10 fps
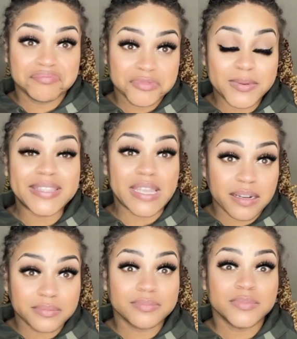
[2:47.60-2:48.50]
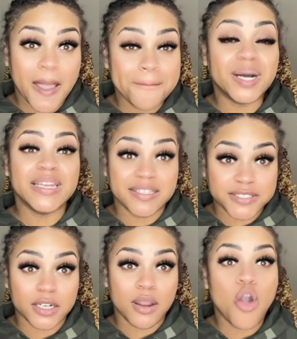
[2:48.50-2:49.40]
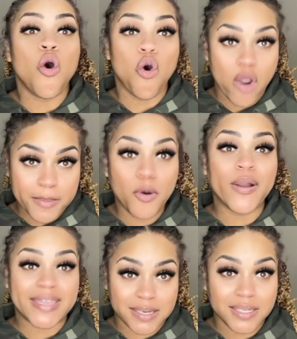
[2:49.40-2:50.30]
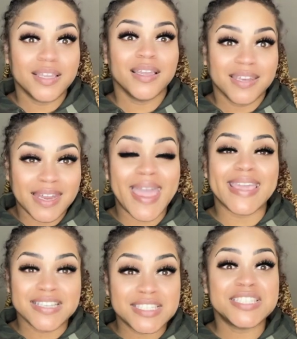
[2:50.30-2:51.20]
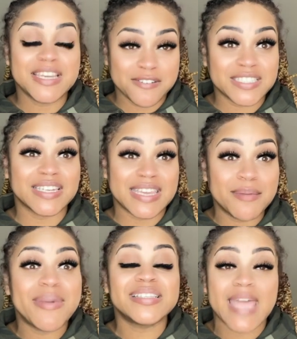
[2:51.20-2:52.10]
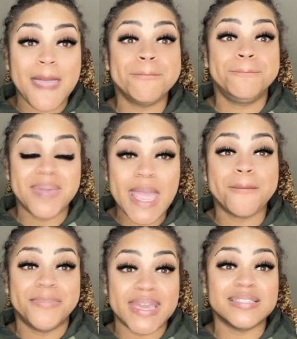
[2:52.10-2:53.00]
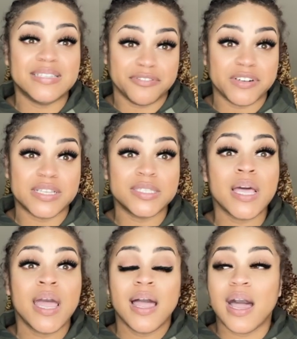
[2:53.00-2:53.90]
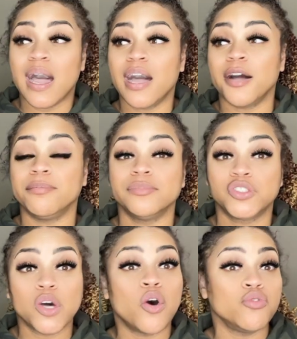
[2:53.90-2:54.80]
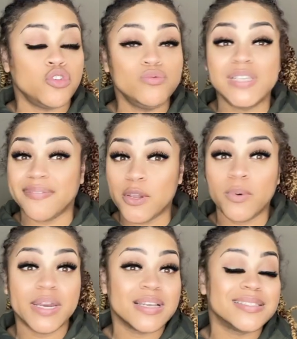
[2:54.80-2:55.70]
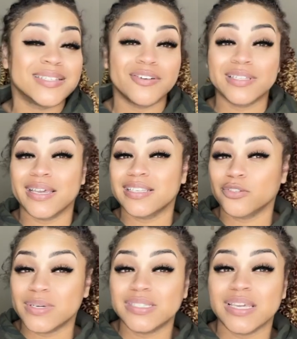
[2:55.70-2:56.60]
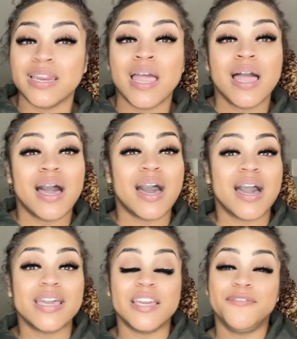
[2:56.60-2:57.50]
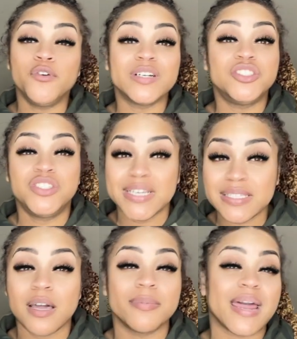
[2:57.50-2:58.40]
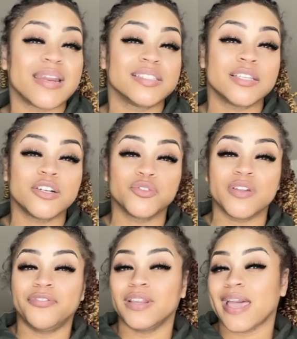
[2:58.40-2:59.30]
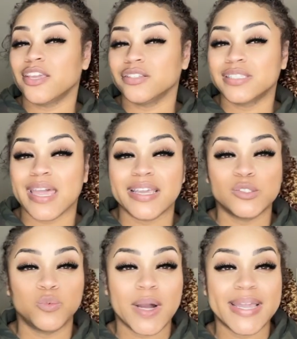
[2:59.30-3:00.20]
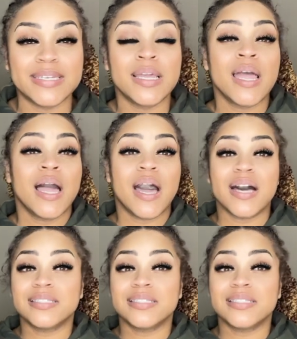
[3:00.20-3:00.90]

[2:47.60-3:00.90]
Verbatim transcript: right there, butt lifter on point. Like seriously, it makes a big, big difference. Um, so you definitely want to consider the exquisite uh, if you are just coming out of surgery for like your stage one, uh,